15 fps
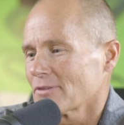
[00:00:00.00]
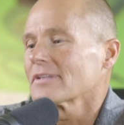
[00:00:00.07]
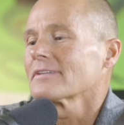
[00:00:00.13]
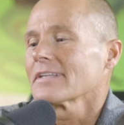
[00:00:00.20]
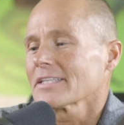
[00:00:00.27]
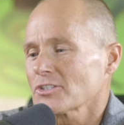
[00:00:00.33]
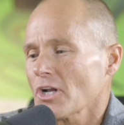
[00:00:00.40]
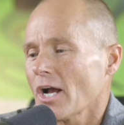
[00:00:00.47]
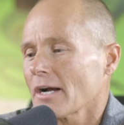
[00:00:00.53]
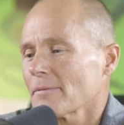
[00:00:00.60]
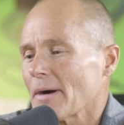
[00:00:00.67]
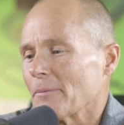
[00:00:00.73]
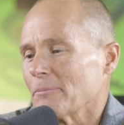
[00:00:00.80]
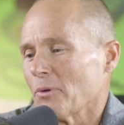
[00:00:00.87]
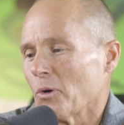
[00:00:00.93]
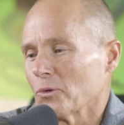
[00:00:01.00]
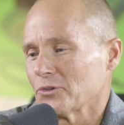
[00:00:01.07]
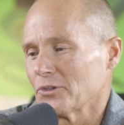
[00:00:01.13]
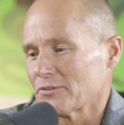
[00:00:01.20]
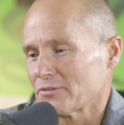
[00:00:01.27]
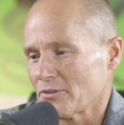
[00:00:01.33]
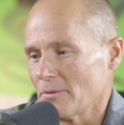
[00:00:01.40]
Let's talk about
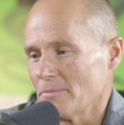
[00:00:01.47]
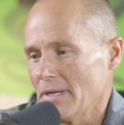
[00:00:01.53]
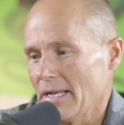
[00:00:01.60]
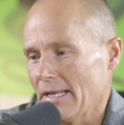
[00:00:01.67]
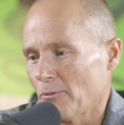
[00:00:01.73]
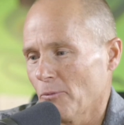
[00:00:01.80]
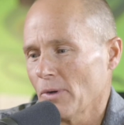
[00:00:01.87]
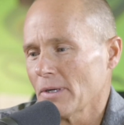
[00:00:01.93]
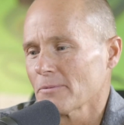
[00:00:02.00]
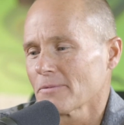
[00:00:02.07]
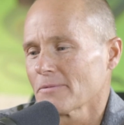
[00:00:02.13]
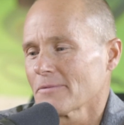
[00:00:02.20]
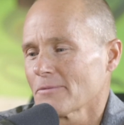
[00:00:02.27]
Boulder for a minute. What